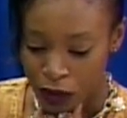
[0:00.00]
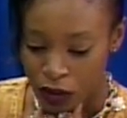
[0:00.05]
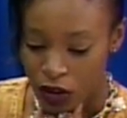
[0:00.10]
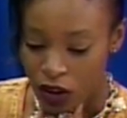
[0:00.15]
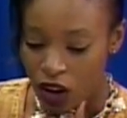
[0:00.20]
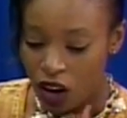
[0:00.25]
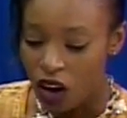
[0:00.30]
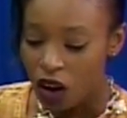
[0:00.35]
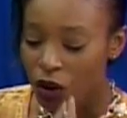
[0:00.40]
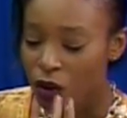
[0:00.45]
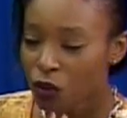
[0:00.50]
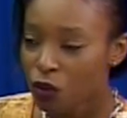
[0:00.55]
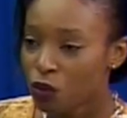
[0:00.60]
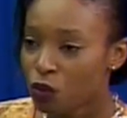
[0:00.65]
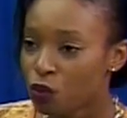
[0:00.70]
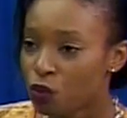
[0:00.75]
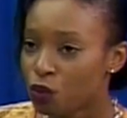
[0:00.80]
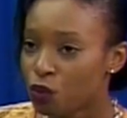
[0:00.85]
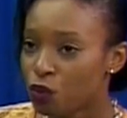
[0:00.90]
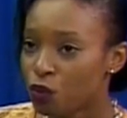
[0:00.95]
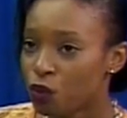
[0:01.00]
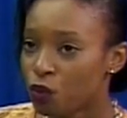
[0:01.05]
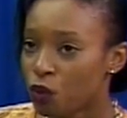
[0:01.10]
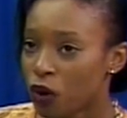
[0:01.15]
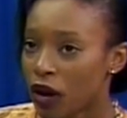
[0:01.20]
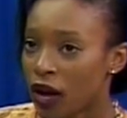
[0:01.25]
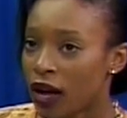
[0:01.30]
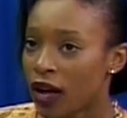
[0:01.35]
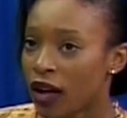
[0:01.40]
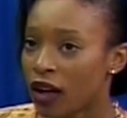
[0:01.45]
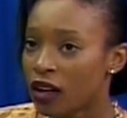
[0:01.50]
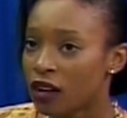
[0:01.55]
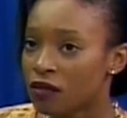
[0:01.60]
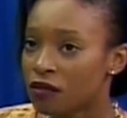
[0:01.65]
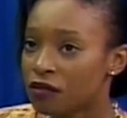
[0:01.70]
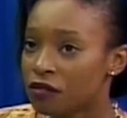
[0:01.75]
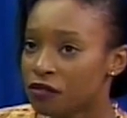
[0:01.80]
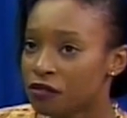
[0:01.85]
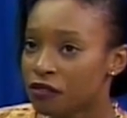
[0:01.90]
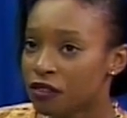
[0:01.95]
how
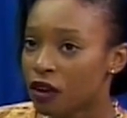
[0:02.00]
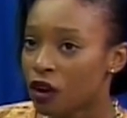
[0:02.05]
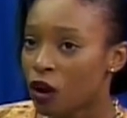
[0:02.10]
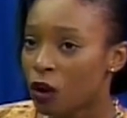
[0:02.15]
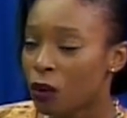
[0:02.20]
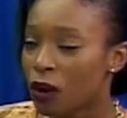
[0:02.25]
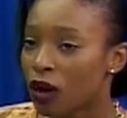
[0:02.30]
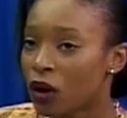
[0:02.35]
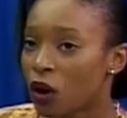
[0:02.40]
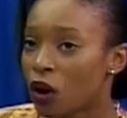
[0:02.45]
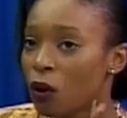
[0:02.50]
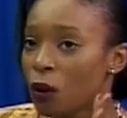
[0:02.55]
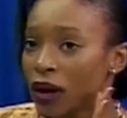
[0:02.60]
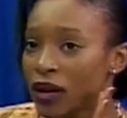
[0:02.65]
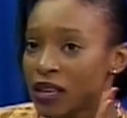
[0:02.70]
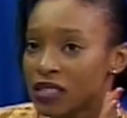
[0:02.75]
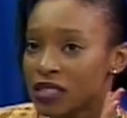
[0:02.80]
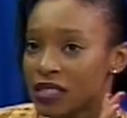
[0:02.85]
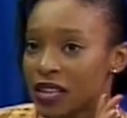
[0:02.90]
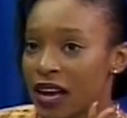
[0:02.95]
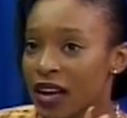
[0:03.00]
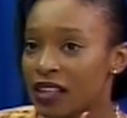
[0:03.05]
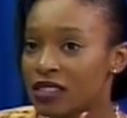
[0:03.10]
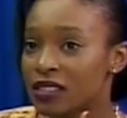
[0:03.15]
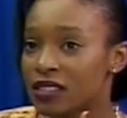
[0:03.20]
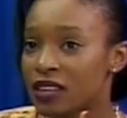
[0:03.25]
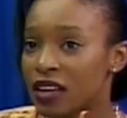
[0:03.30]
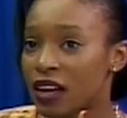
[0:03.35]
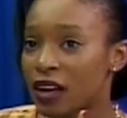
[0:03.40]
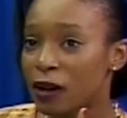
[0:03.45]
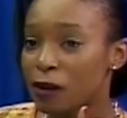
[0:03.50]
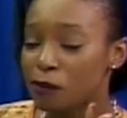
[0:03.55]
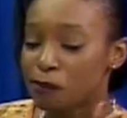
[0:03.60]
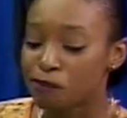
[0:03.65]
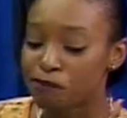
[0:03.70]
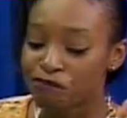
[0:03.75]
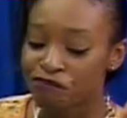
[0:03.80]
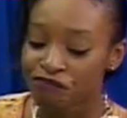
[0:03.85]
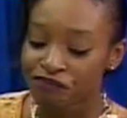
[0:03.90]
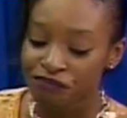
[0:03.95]
how has that
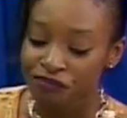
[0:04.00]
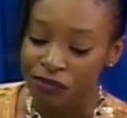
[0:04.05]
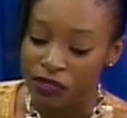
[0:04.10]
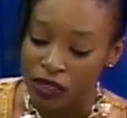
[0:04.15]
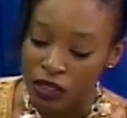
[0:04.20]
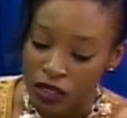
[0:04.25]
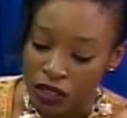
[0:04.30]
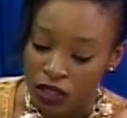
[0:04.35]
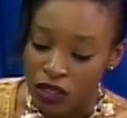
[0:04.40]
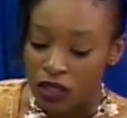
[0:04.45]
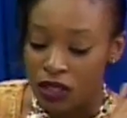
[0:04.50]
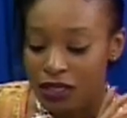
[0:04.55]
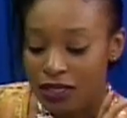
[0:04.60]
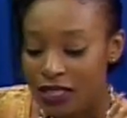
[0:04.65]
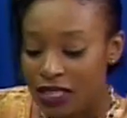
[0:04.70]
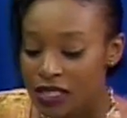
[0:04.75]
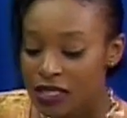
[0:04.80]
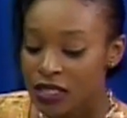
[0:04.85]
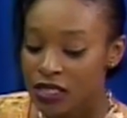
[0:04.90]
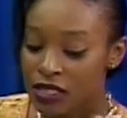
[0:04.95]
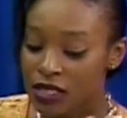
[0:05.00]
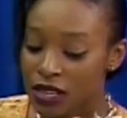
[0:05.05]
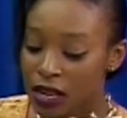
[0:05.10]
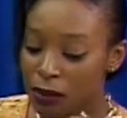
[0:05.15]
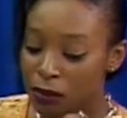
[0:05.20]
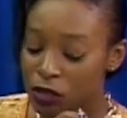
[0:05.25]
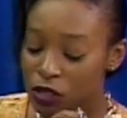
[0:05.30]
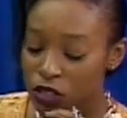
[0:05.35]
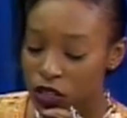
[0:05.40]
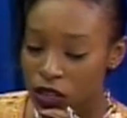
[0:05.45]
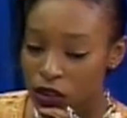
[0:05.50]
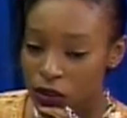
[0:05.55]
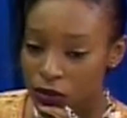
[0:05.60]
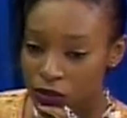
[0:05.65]
this establishing of